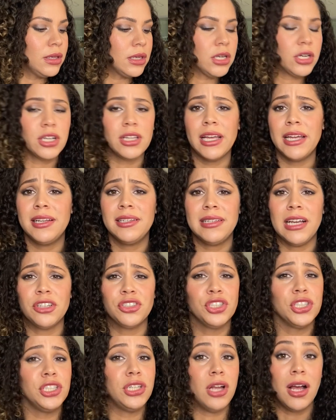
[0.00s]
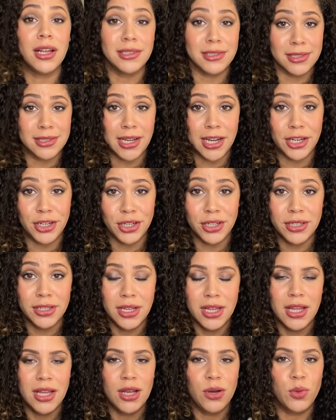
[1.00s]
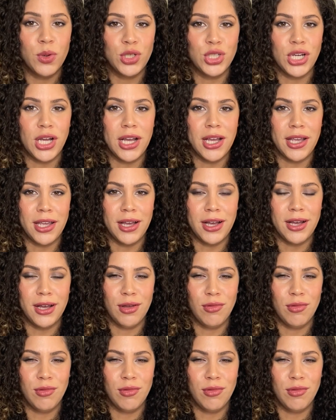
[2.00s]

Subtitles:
Guerlain is actually not designer, which I